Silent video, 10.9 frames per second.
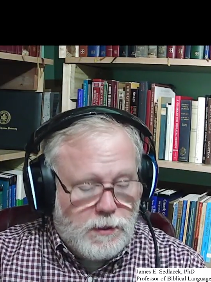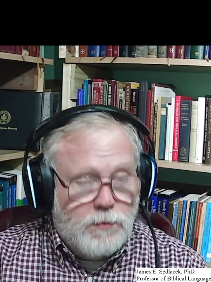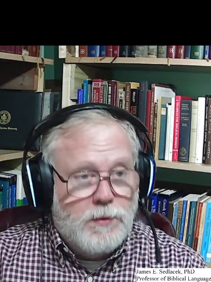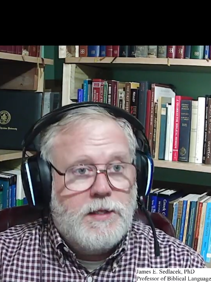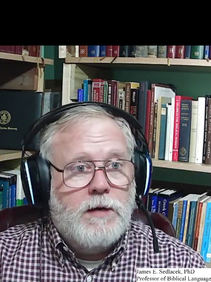
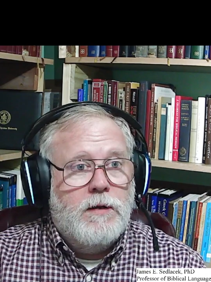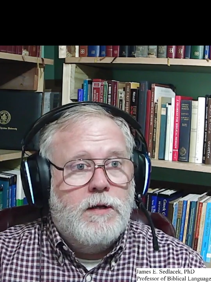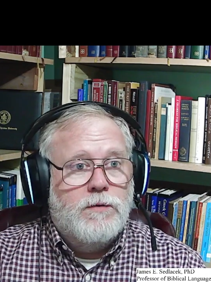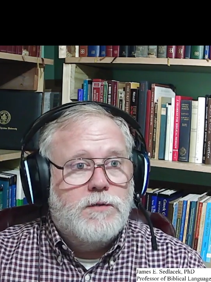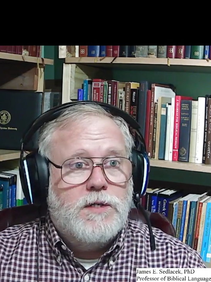without
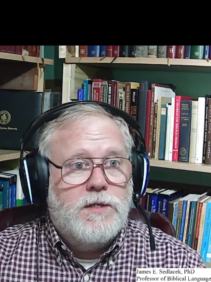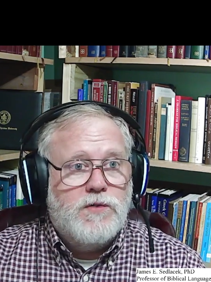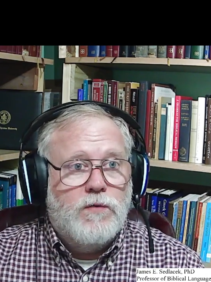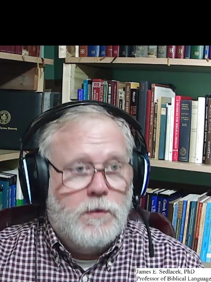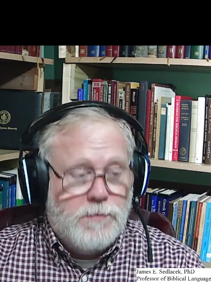other
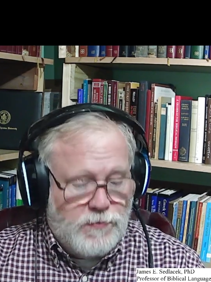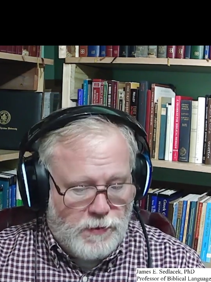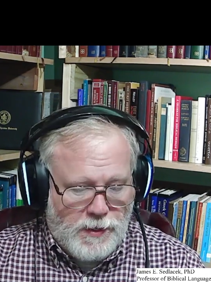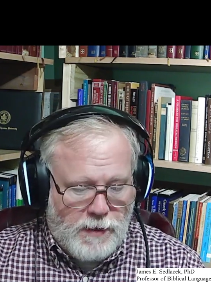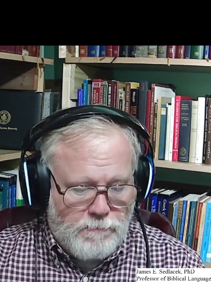tense forms
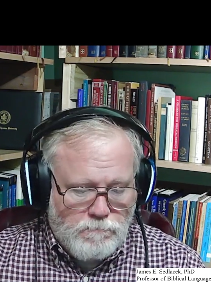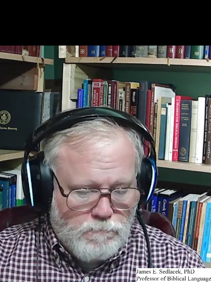for them.